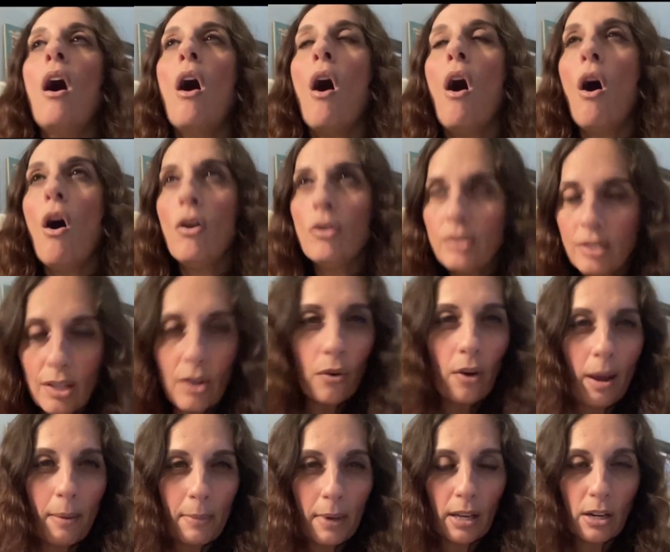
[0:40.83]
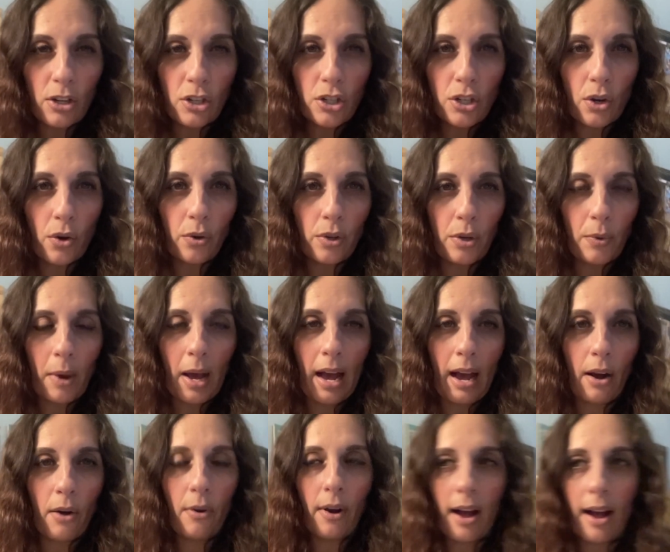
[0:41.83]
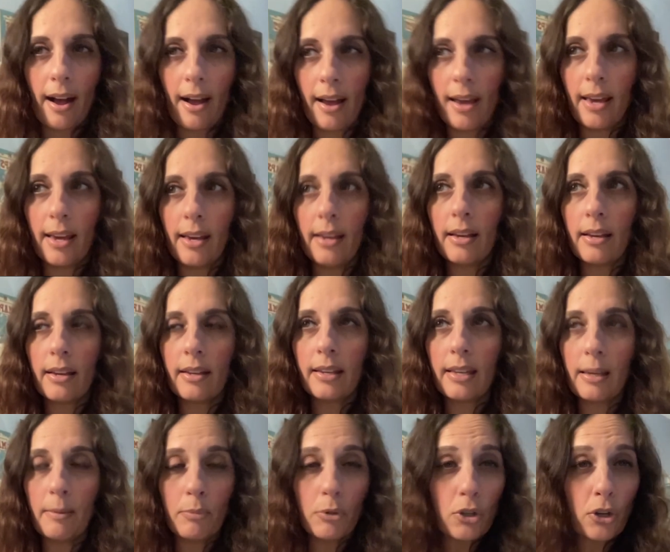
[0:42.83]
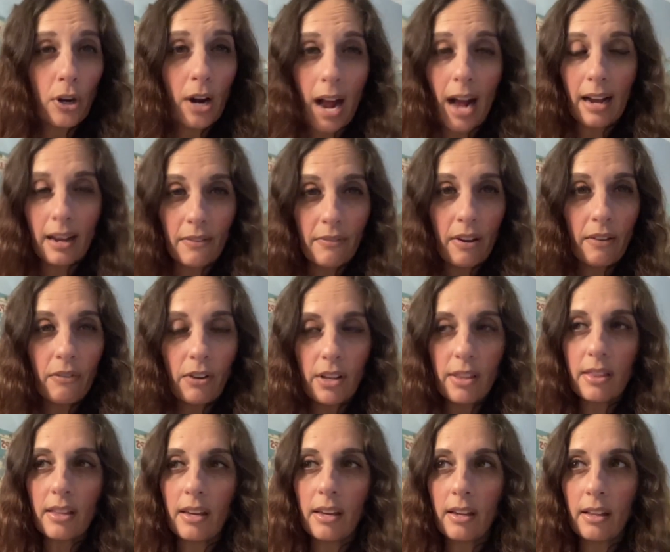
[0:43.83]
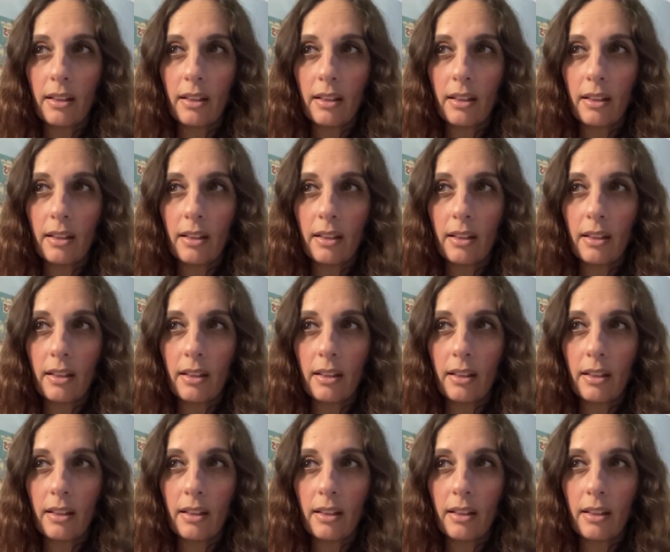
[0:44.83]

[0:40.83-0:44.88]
Also, I'm gonna show you how I keep track of everything,